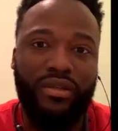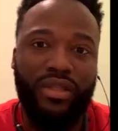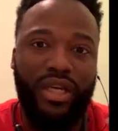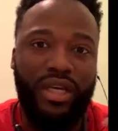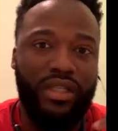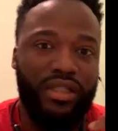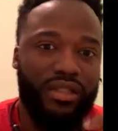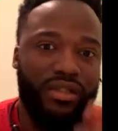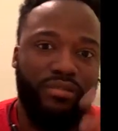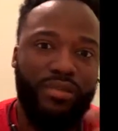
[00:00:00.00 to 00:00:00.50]

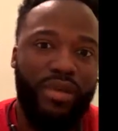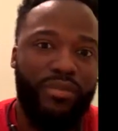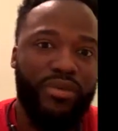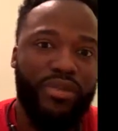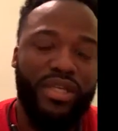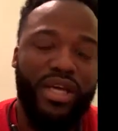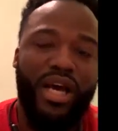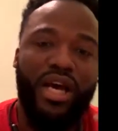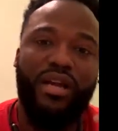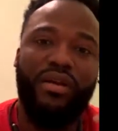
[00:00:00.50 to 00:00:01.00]
Like people
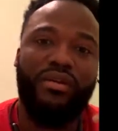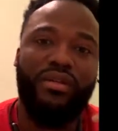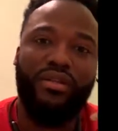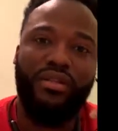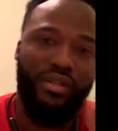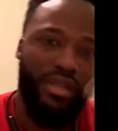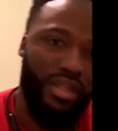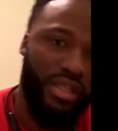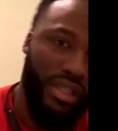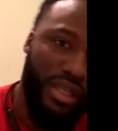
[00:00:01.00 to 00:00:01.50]
tired of
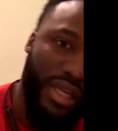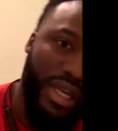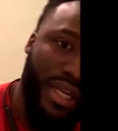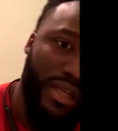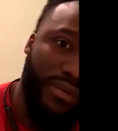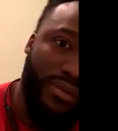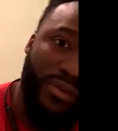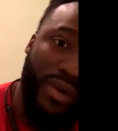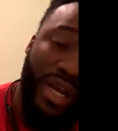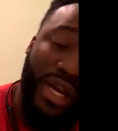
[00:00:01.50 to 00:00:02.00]

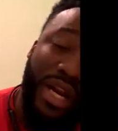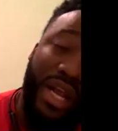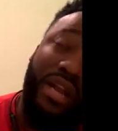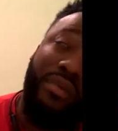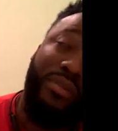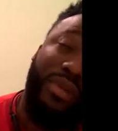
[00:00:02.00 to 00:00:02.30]
he's running out